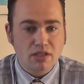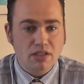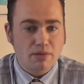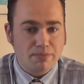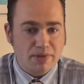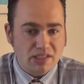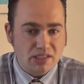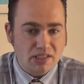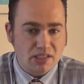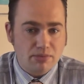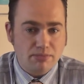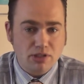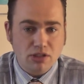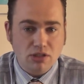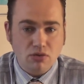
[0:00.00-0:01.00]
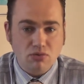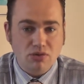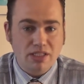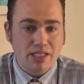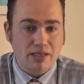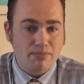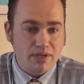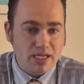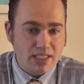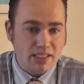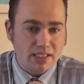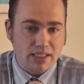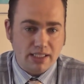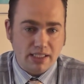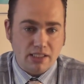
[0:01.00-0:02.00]
The business can be sold
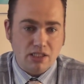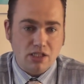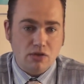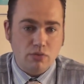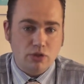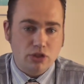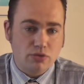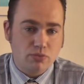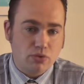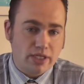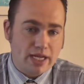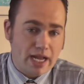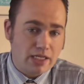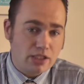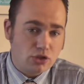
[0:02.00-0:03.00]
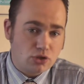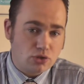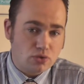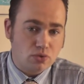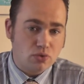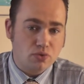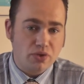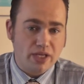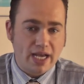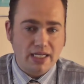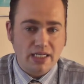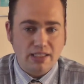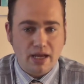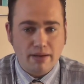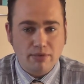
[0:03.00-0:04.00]
immediately, which can ensure that
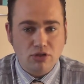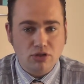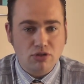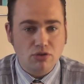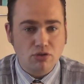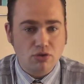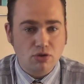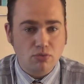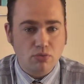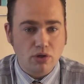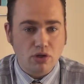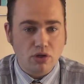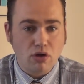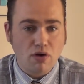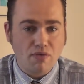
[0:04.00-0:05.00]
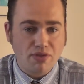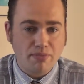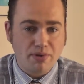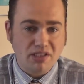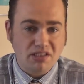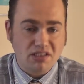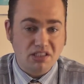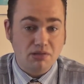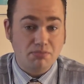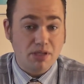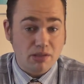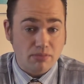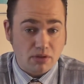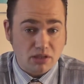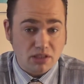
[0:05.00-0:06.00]
any damage to the goodwill of the business is
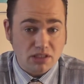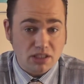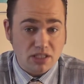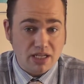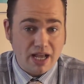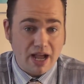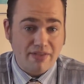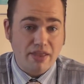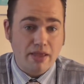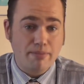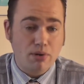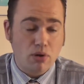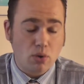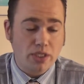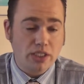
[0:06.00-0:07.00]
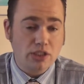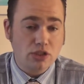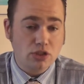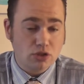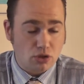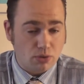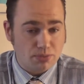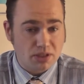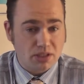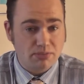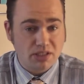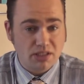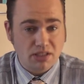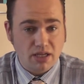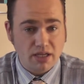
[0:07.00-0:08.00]
minimised and that employees' jobs can be
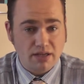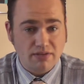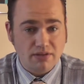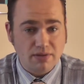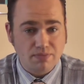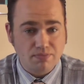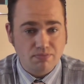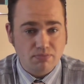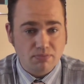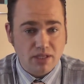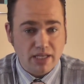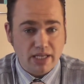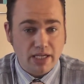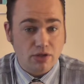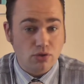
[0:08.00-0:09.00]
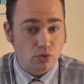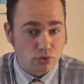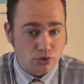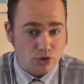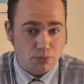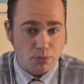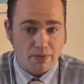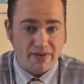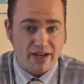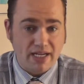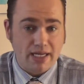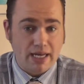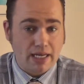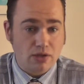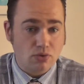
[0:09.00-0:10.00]
saved. It can also prevent
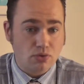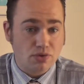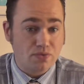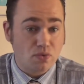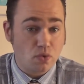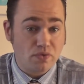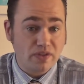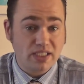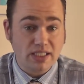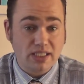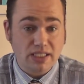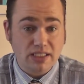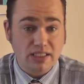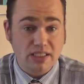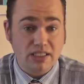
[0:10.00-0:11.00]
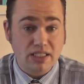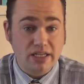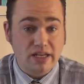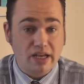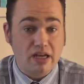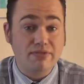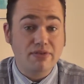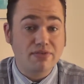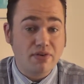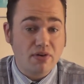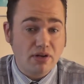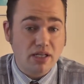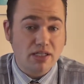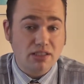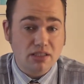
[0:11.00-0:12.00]
landlords forfeiting leases and for
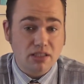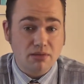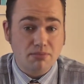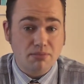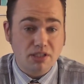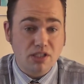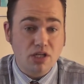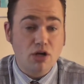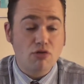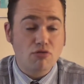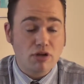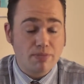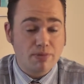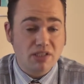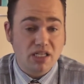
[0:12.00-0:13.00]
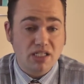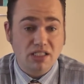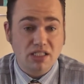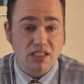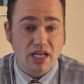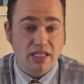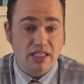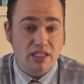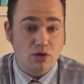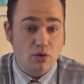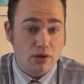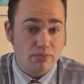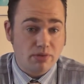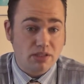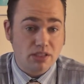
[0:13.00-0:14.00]
finance companies repossessing any
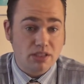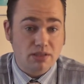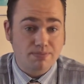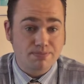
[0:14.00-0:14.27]
equipment.